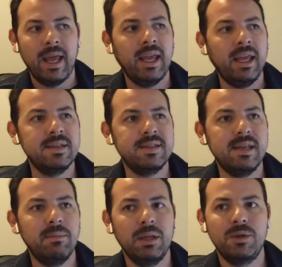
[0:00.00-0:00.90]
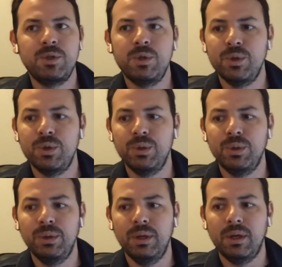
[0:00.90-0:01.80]
It is similar
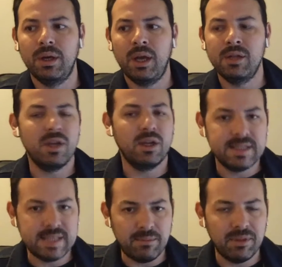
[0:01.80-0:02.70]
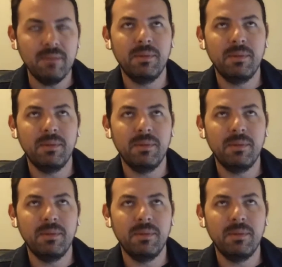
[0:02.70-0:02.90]
to, it's not the same thing,